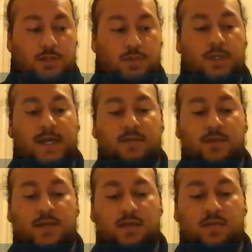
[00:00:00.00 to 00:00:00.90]
through
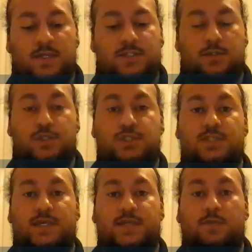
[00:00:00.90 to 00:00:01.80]
gathering as many
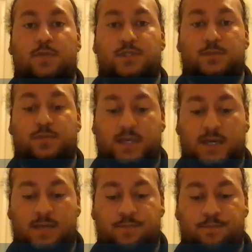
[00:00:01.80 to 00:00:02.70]
solutions as we possibly
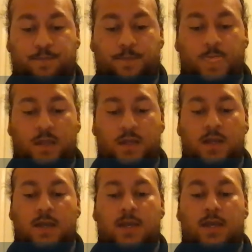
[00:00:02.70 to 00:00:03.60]
can.
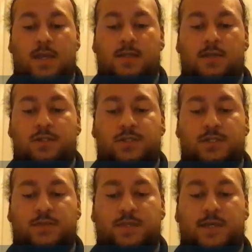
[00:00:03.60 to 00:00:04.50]
In
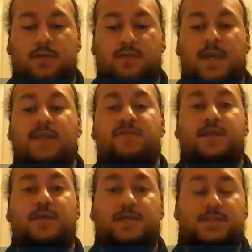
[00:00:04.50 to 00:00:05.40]
contrast with our creative
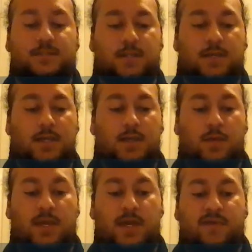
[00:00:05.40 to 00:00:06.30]
theories,
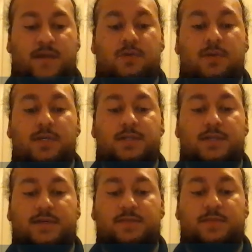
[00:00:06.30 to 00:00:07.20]
we have our critical
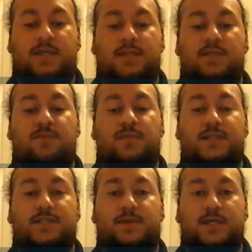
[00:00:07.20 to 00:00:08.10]
theories, making the
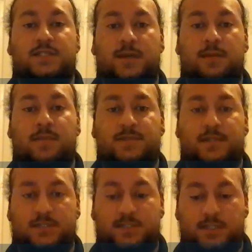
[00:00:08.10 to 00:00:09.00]
familiar strange and
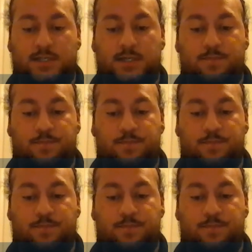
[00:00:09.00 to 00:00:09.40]
mental agility.